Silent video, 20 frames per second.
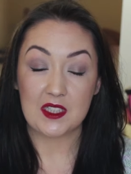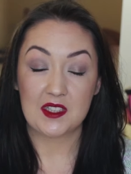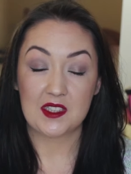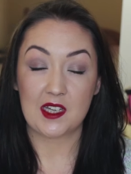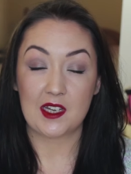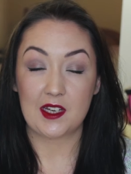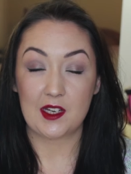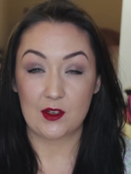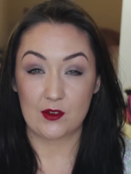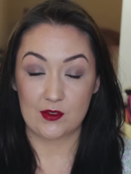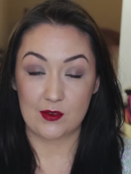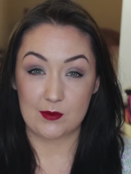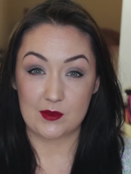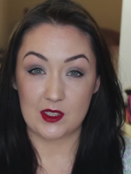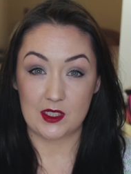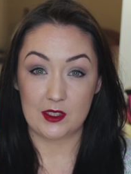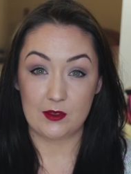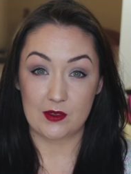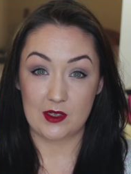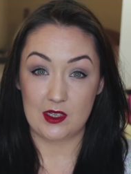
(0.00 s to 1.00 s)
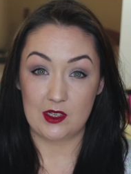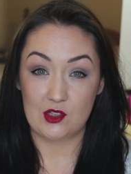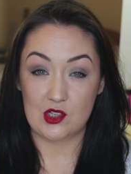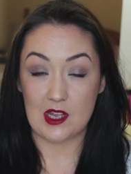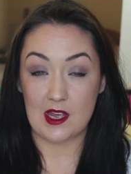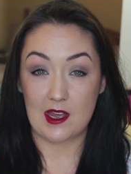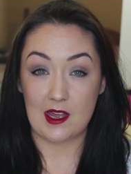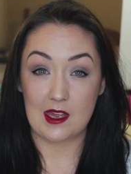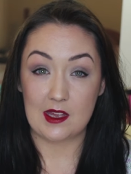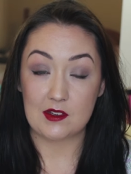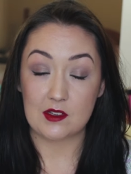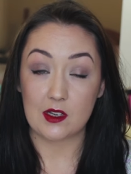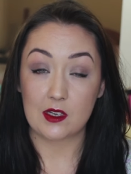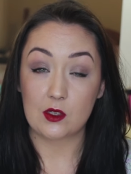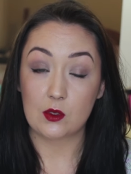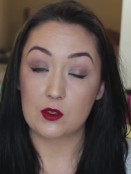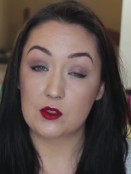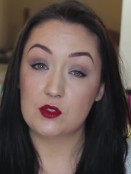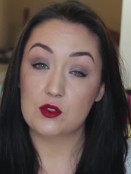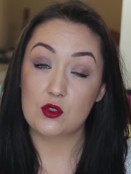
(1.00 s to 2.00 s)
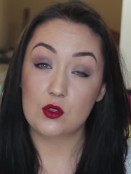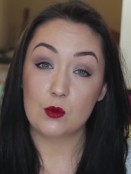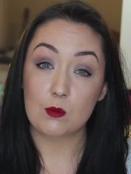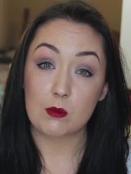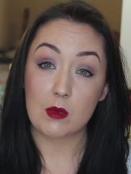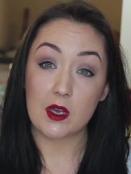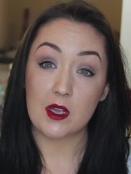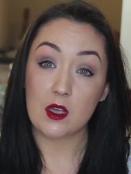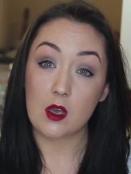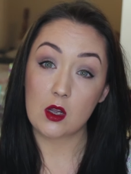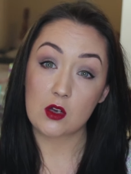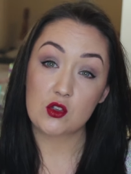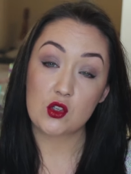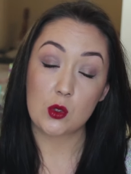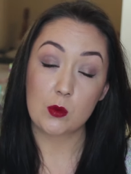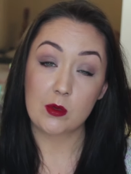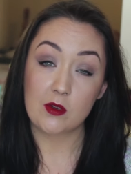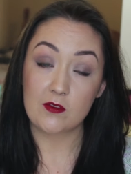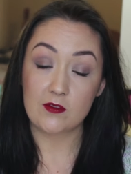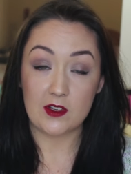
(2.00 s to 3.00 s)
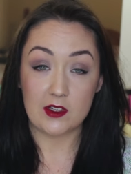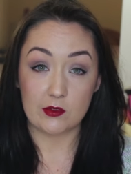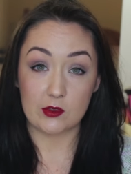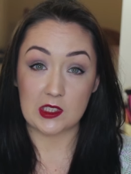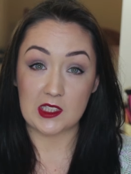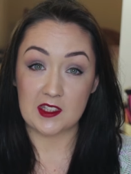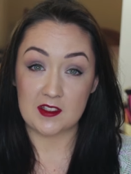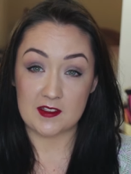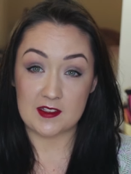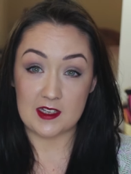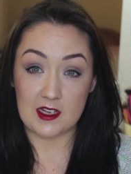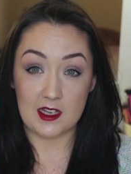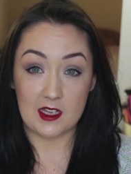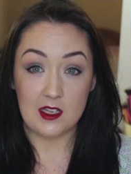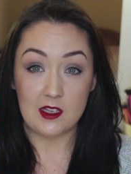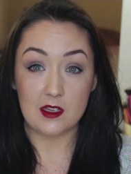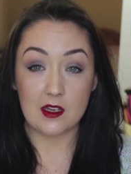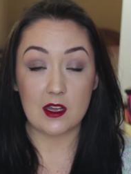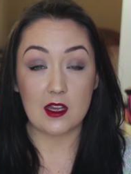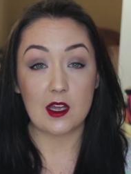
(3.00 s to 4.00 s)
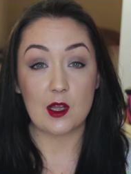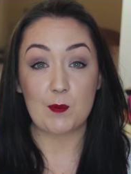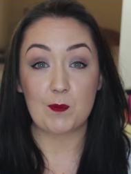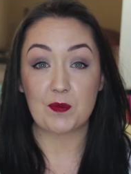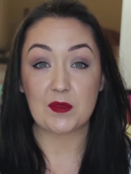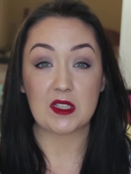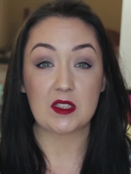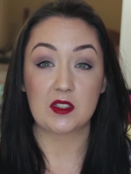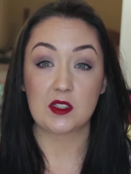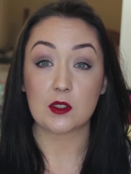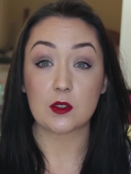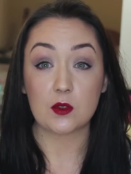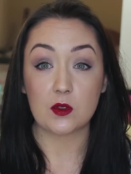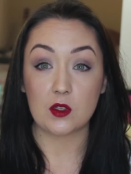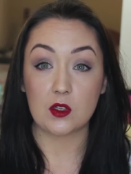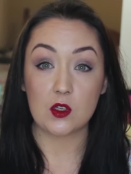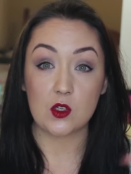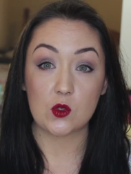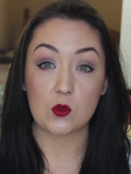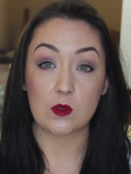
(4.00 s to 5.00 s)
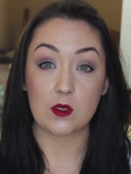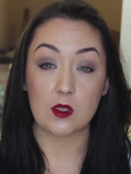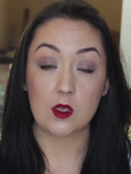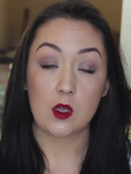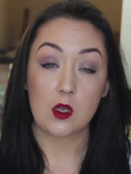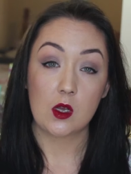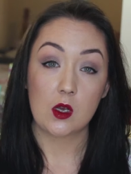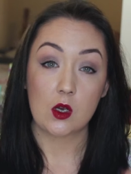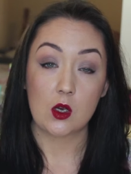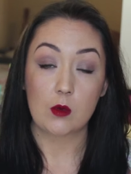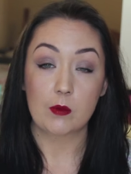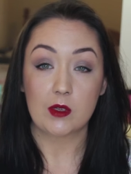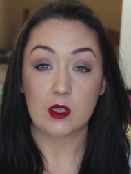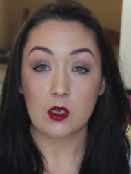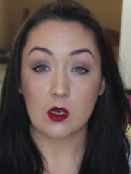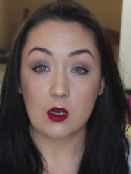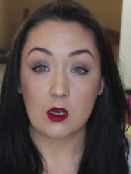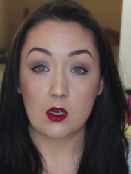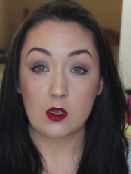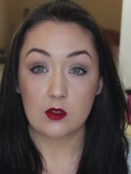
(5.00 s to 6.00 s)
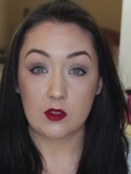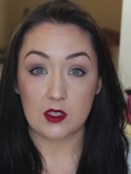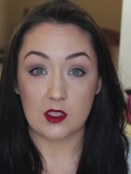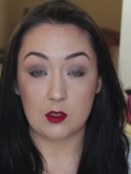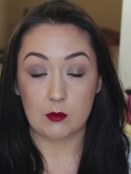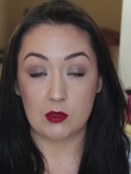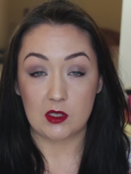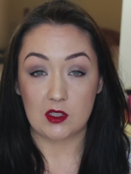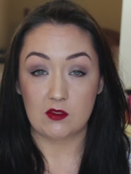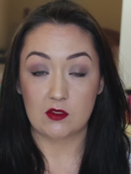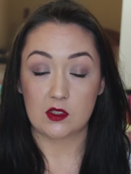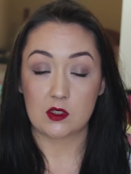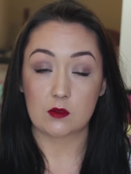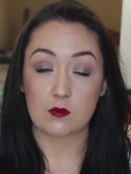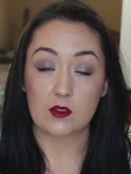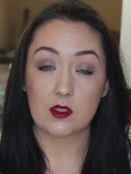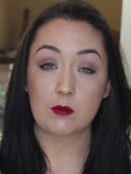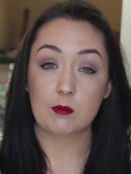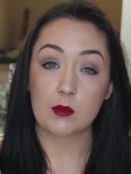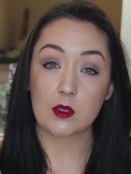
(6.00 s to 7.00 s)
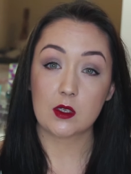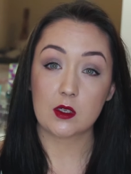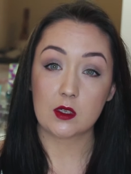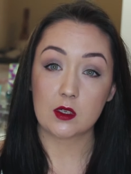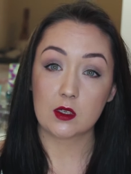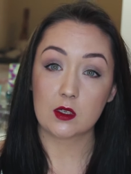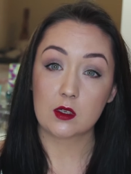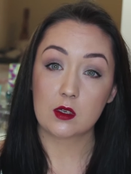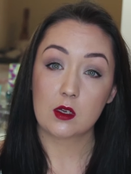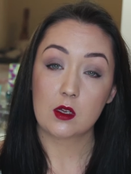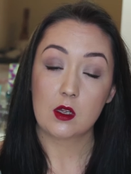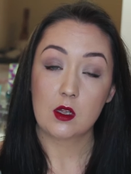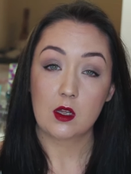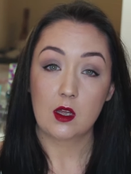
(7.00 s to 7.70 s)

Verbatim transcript: it's Kat here from Dolly Rouge, and I'm going to do my October favourites today. Um, insert the usual, oh my god, can you believe it's November,